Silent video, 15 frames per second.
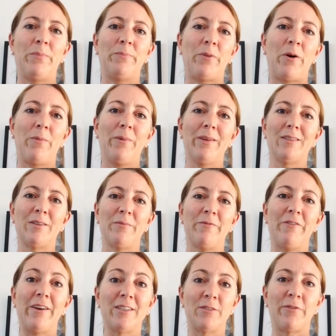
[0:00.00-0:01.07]
probably some
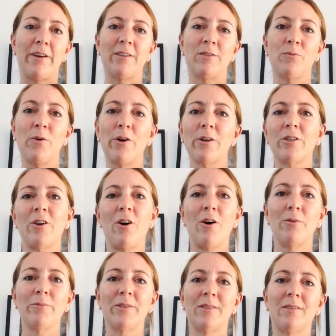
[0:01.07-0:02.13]
face-to-face
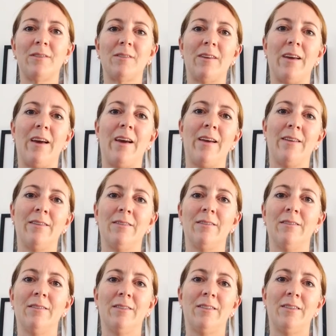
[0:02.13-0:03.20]
workshops,
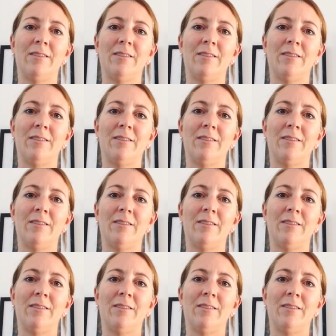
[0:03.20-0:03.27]
and